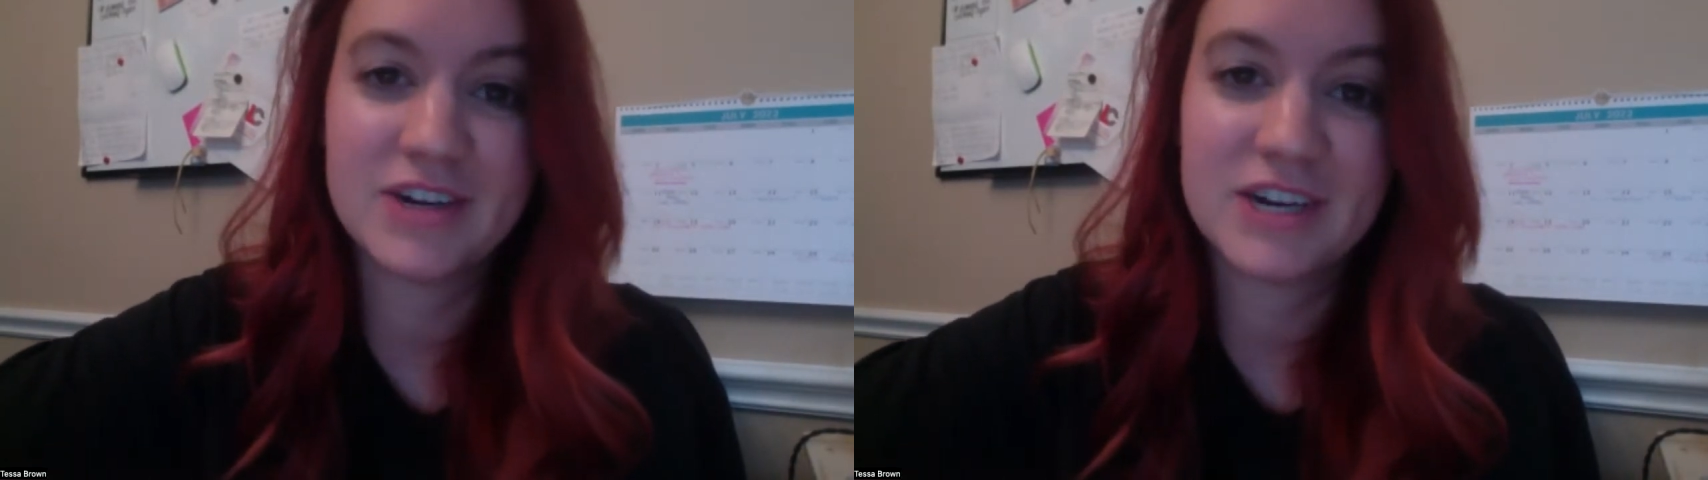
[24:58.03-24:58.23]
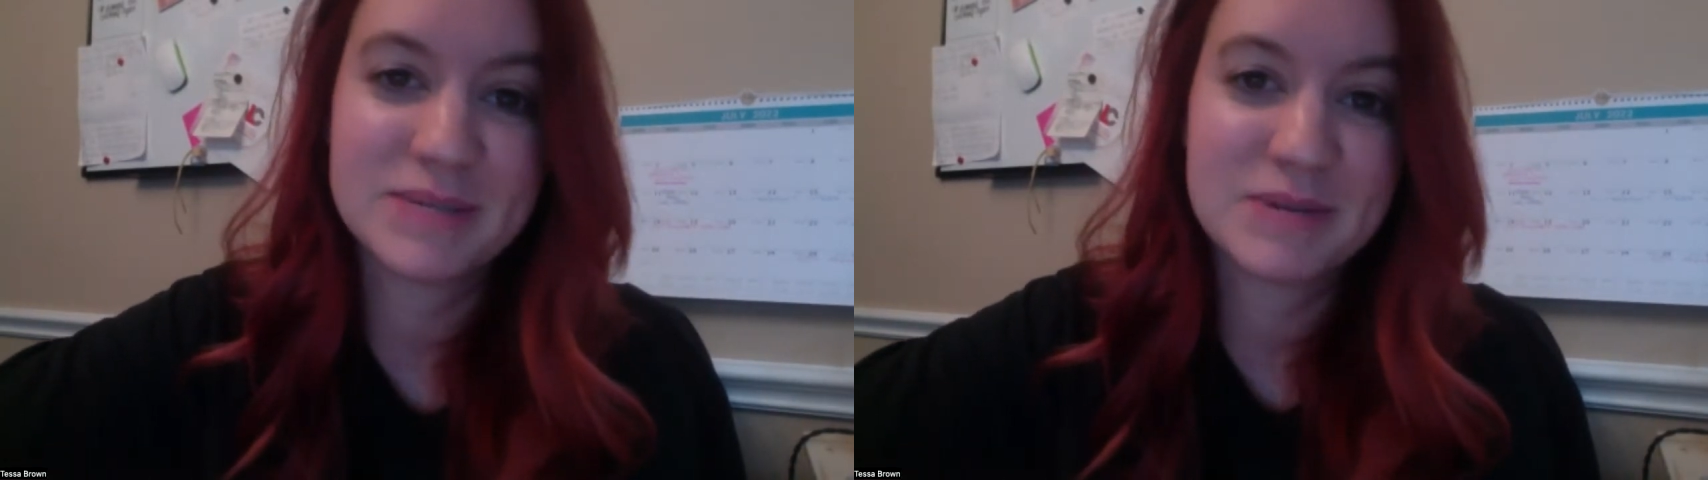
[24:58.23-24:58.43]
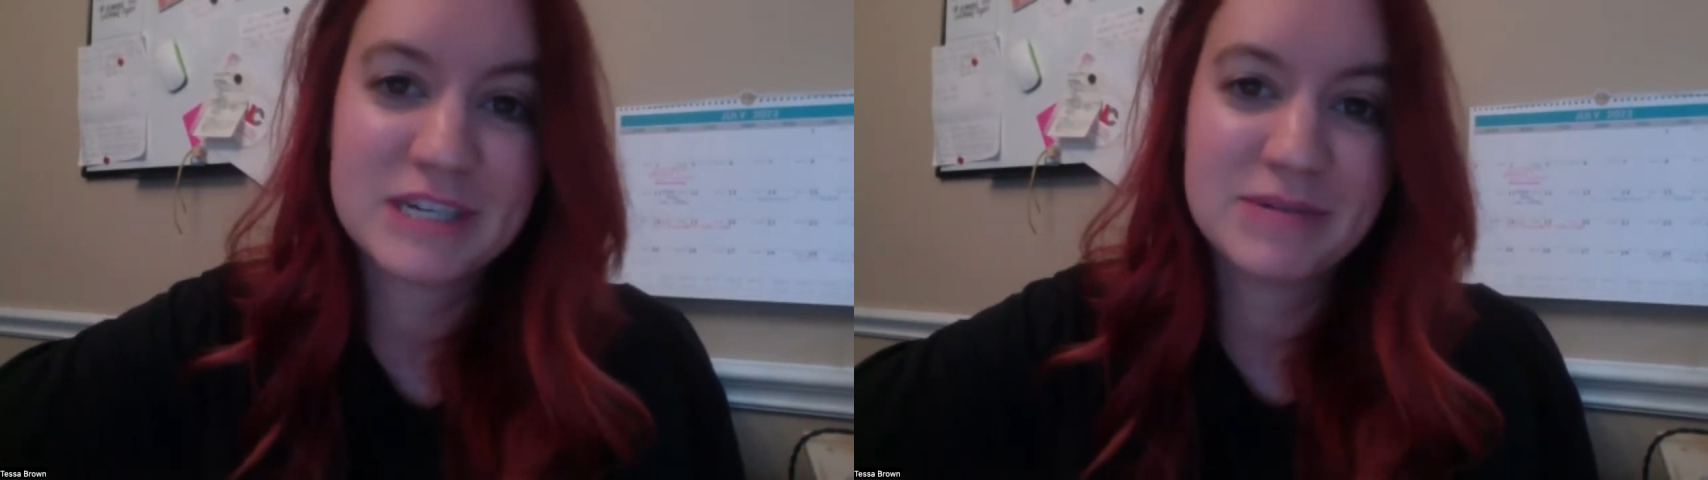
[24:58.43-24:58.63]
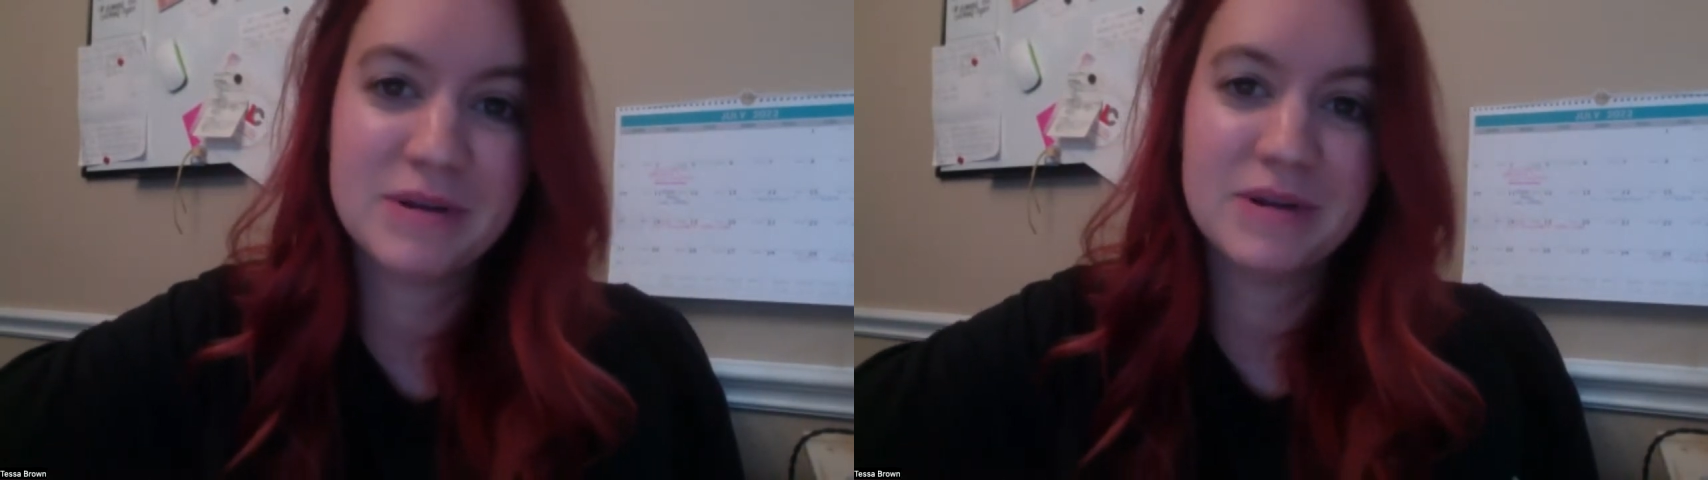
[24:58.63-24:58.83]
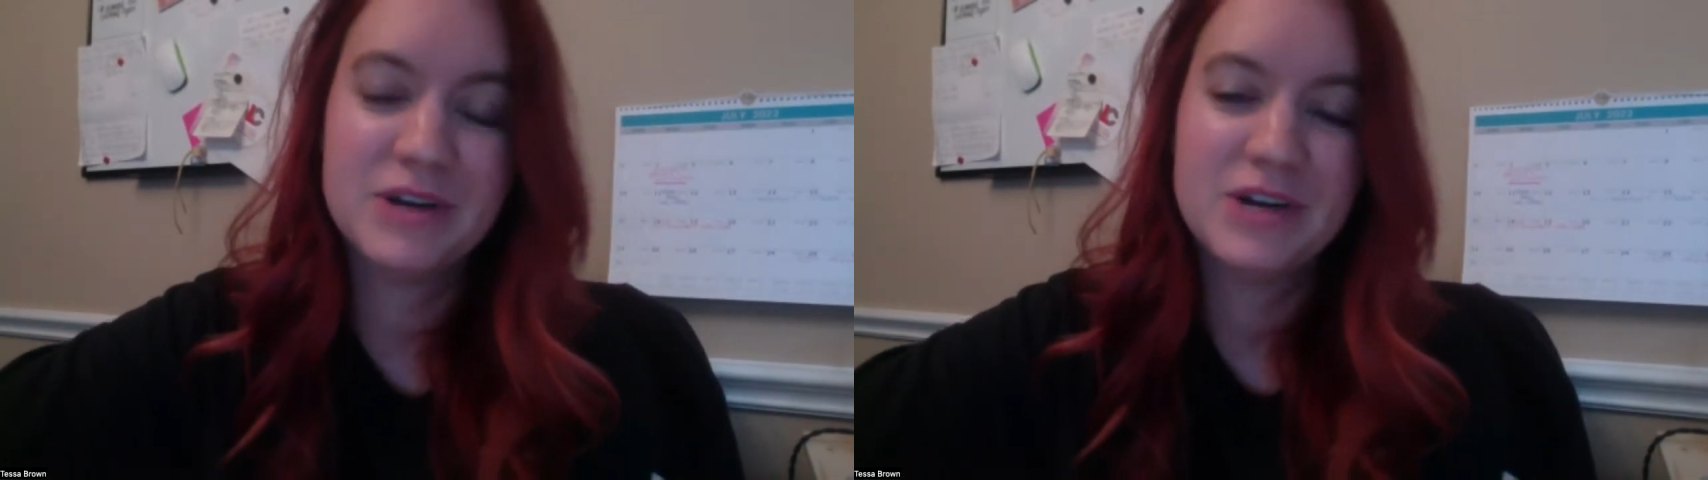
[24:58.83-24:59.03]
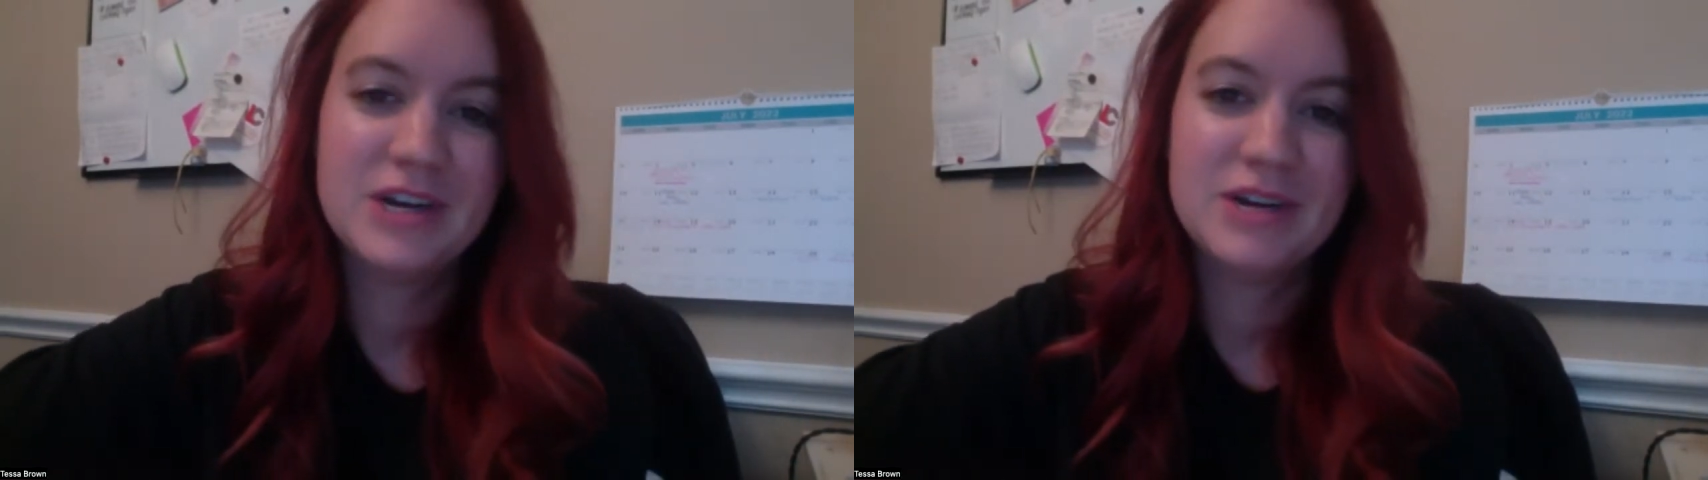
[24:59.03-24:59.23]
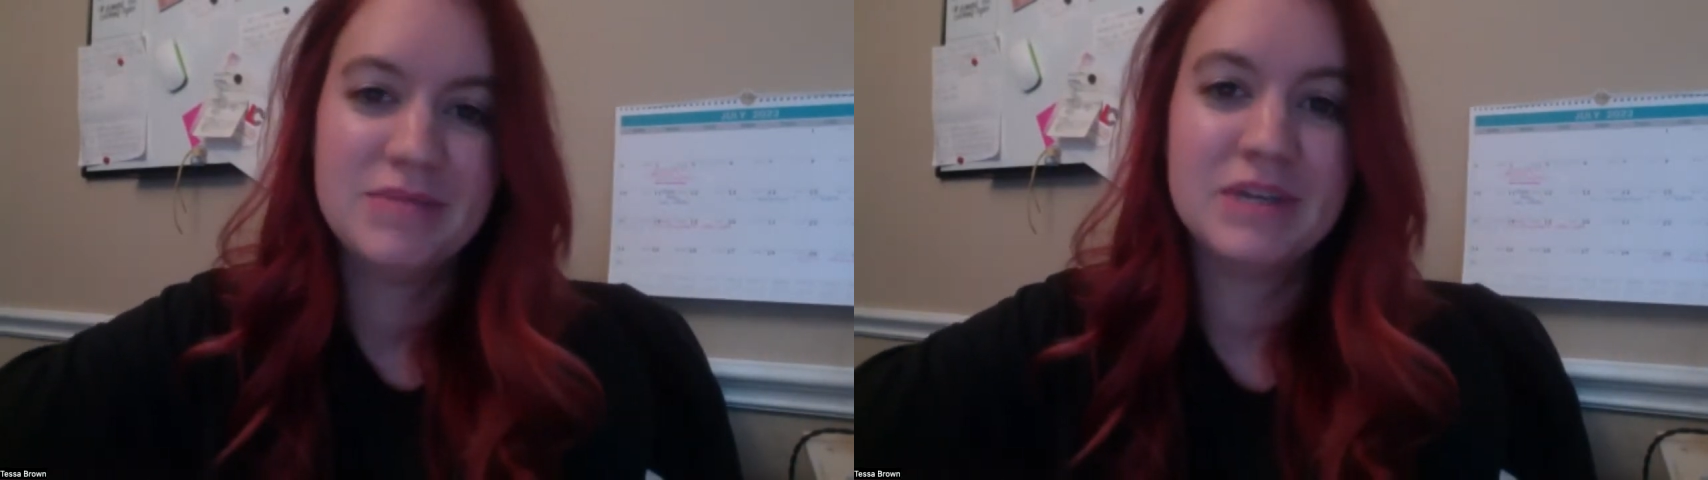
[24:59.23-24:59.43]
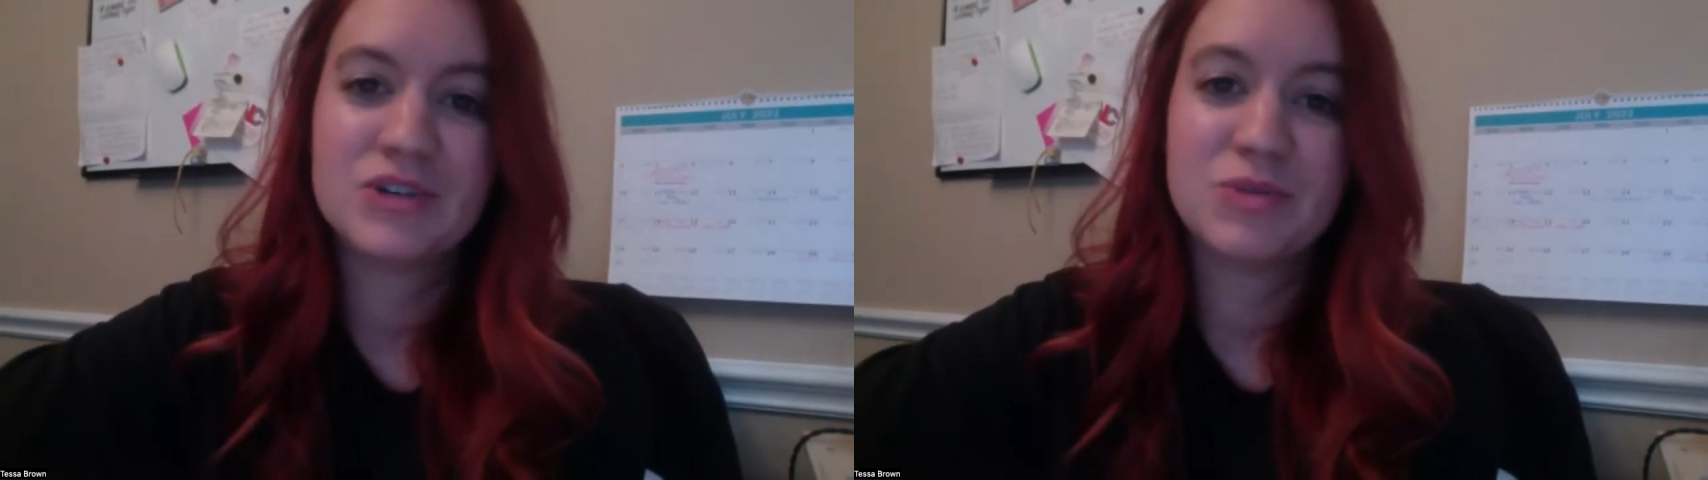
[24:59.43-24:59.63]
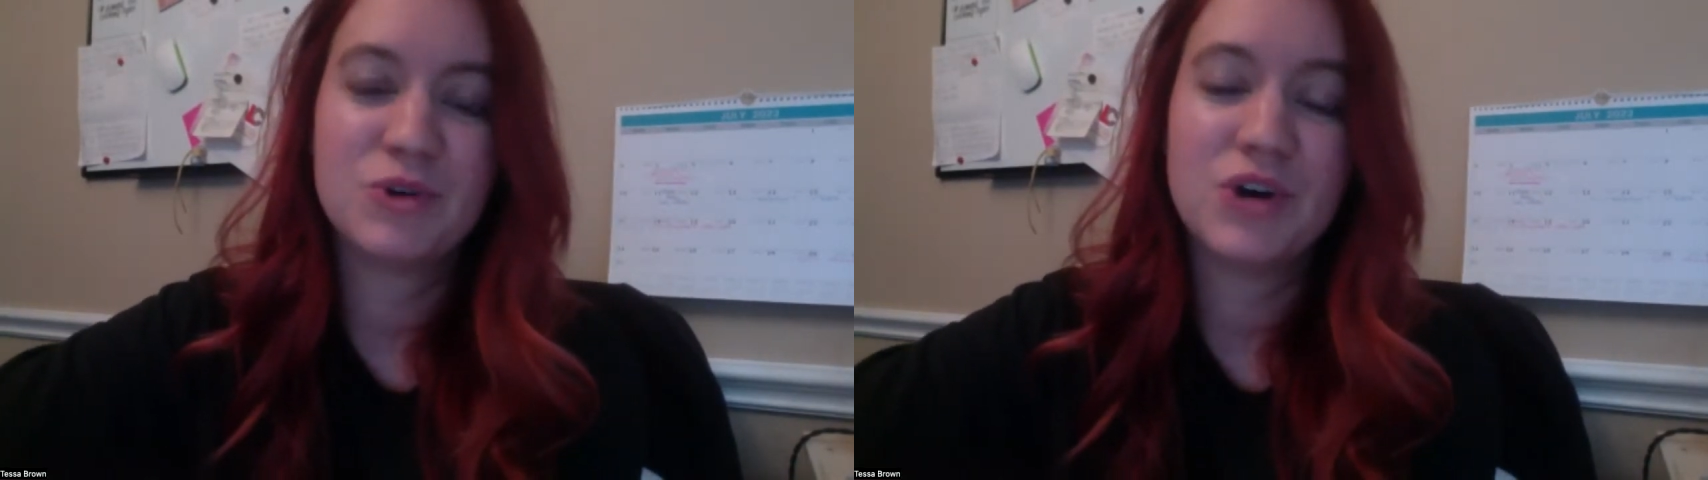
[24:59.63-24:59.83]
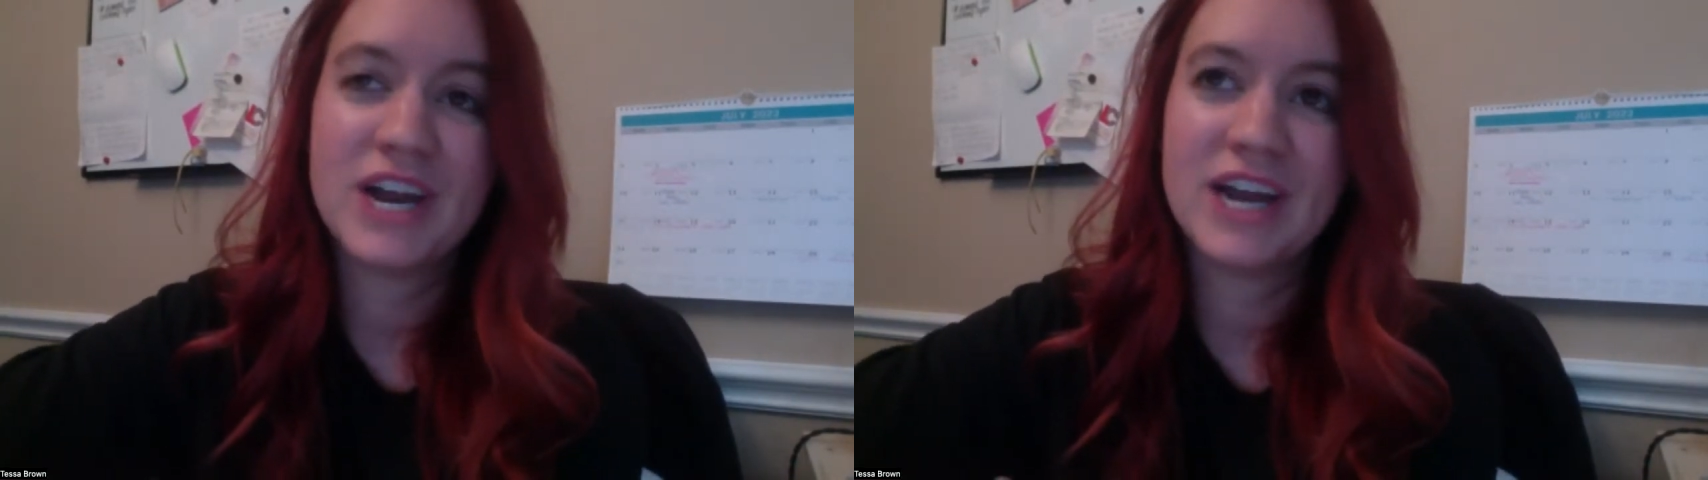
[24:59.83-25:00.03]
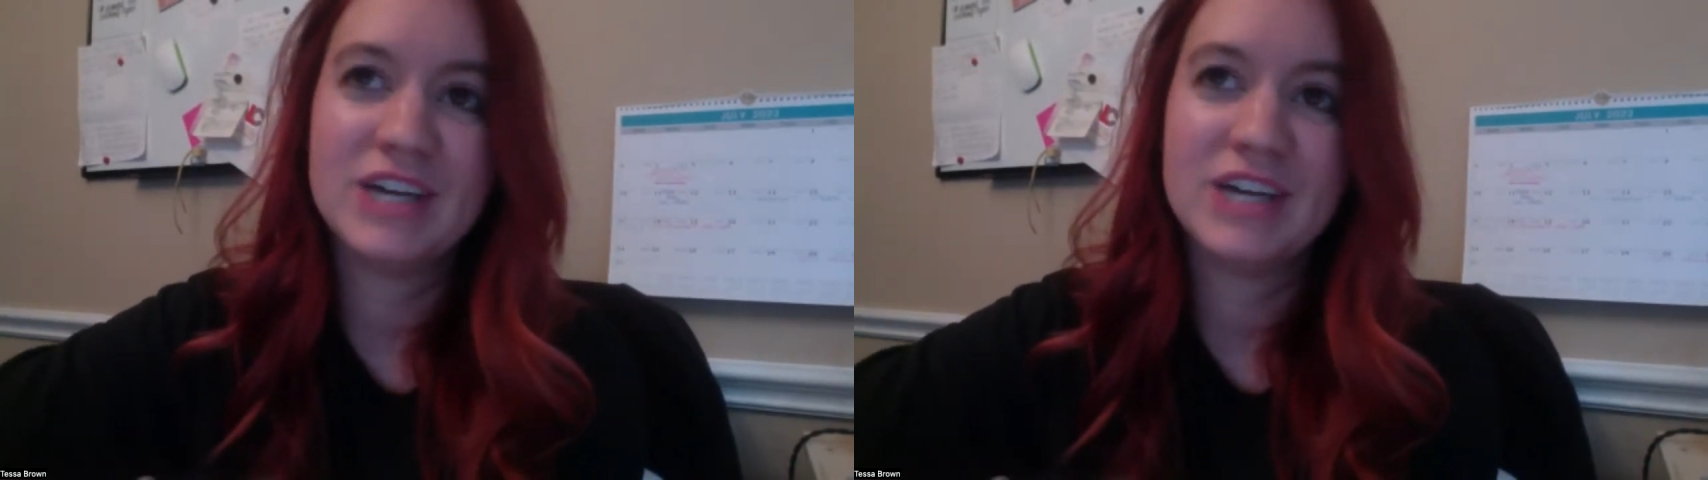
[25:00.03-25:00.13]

You're not supposed to be miserable. And I